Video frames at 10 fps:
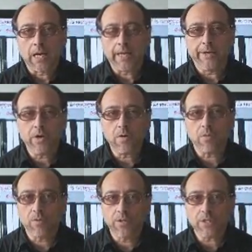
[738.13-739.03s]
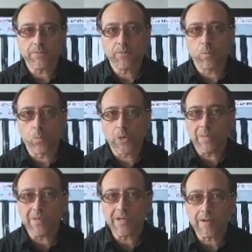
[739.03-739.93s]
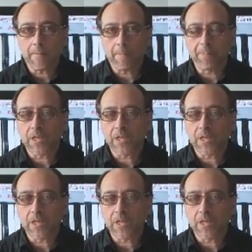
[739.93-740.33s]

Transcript: I know this for women.